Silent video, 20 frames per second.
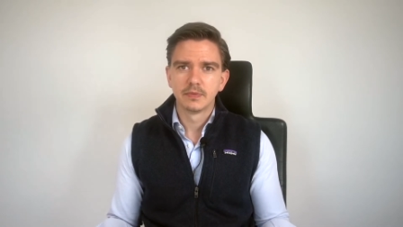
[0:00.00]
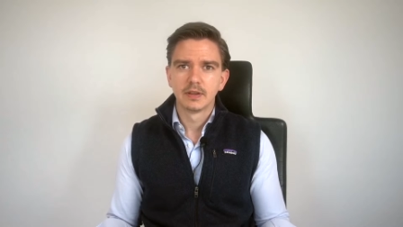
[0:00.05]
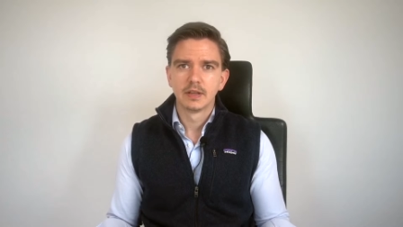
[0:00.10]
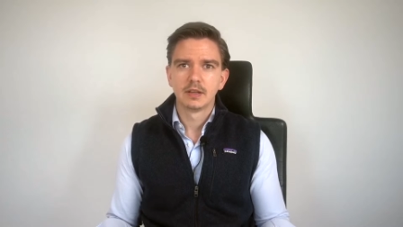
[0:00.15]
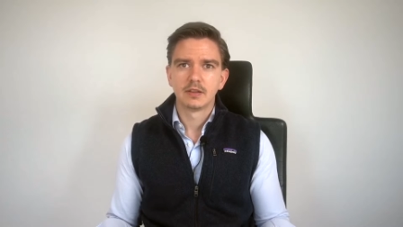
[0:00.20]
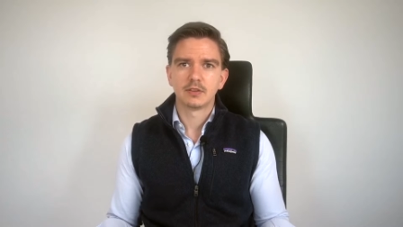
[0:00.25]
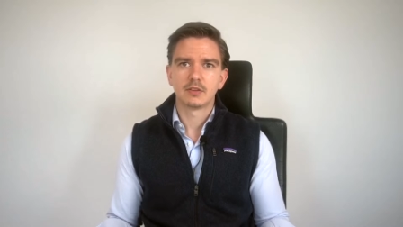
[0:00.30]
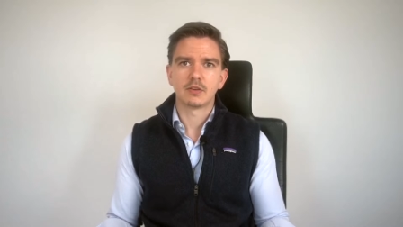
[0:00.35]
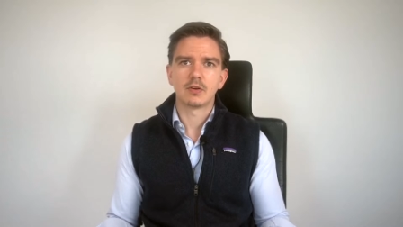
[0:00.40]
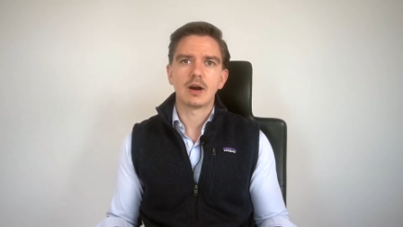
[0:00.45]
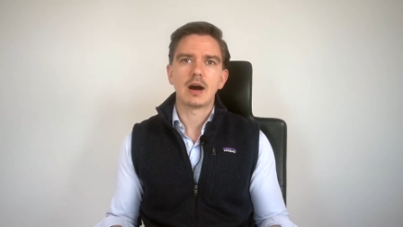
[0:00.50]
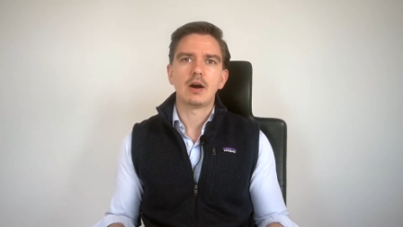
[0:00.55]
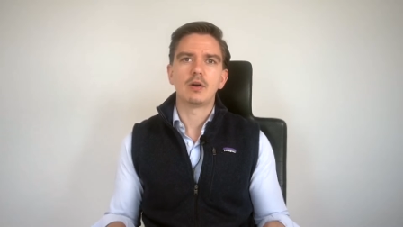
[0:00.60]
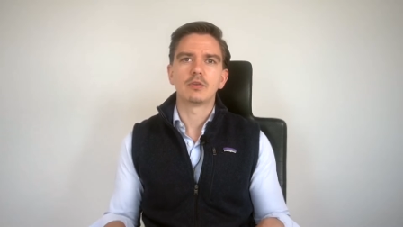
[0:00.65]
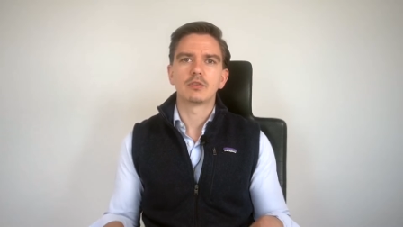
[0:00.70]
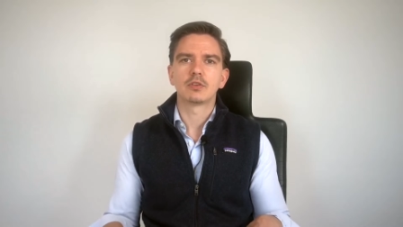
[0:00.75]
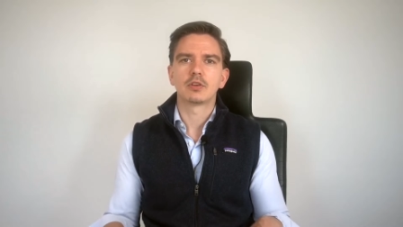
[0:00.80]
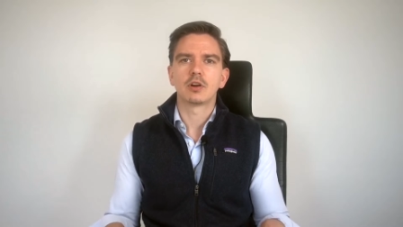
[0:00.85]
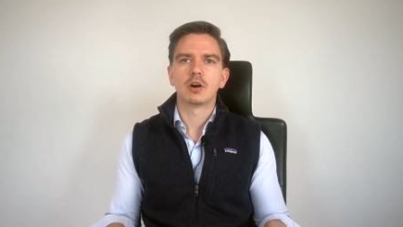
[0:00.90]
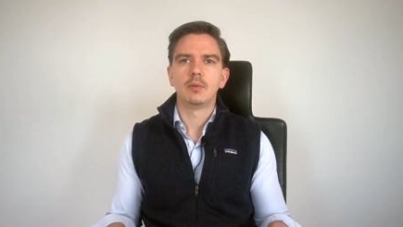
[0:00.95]
So how is
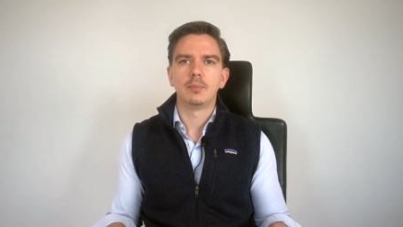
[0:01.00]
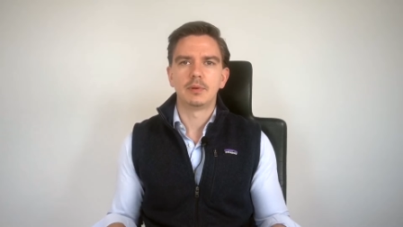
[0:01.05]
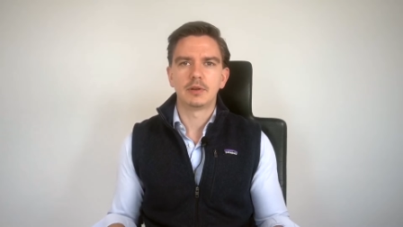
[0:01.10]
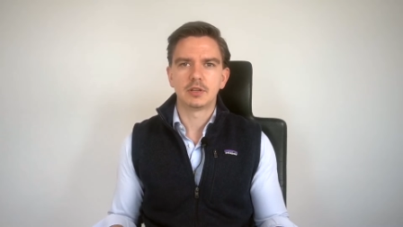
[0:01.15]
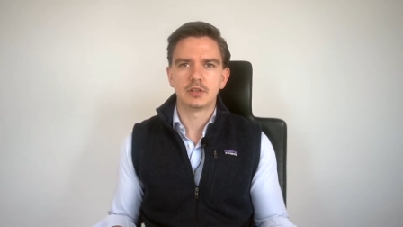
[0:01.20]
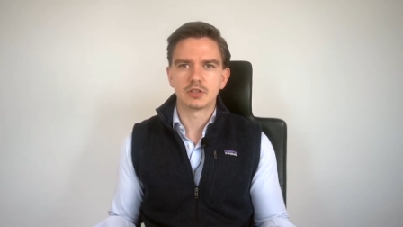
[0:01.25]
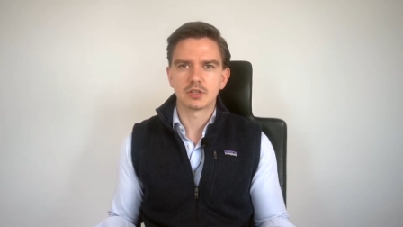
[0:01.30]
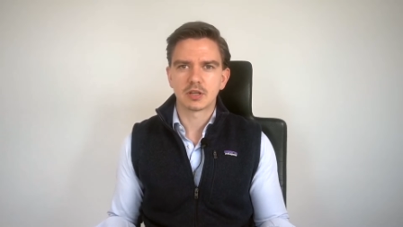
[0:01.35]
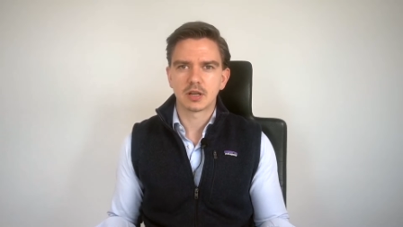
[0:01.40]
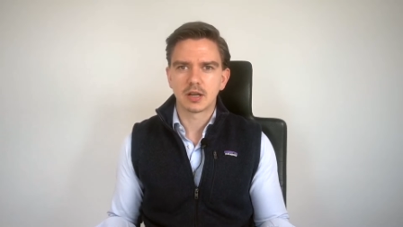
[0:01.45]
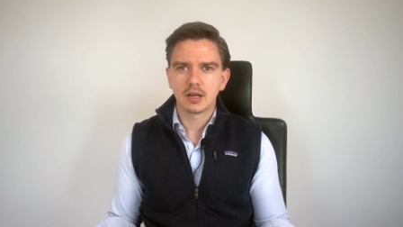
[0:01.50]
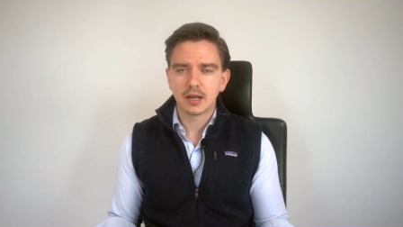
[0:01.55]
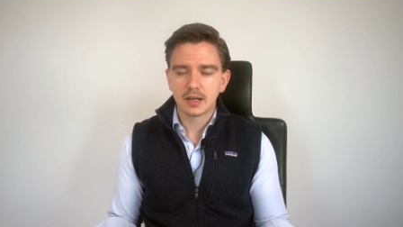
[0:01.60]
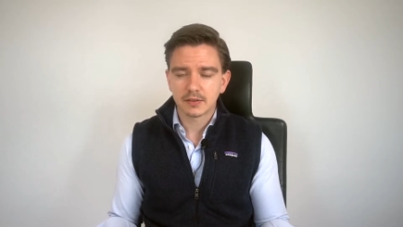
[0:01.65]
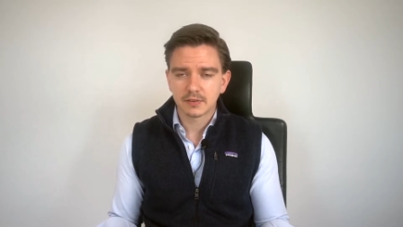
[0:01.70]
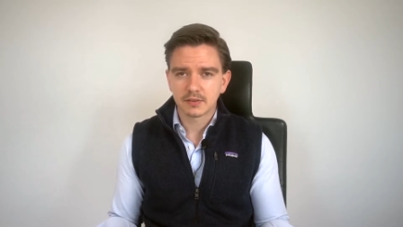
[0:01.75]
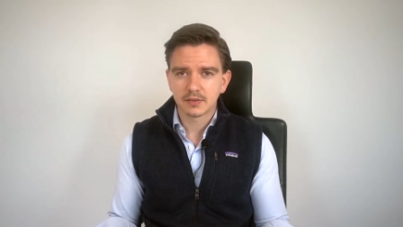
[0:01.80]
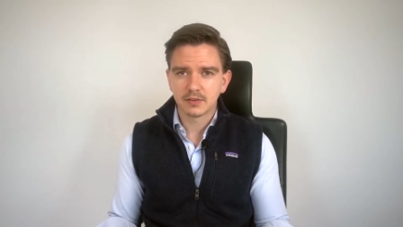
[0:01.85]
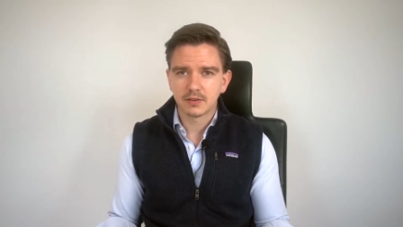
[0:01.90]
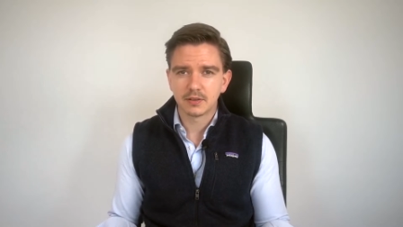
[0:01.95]
the competition
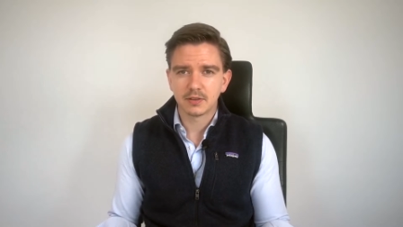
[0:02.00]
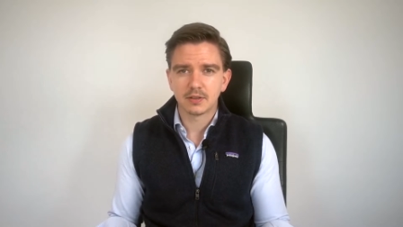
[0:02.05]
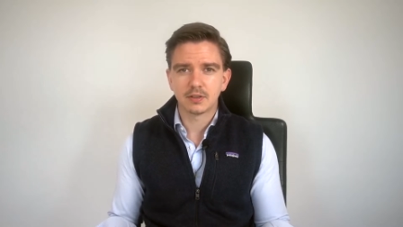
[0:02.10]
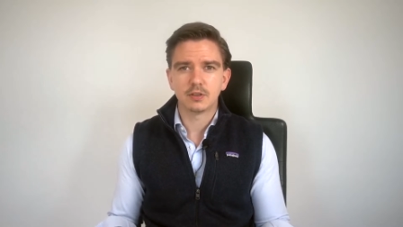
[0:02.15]
clustered?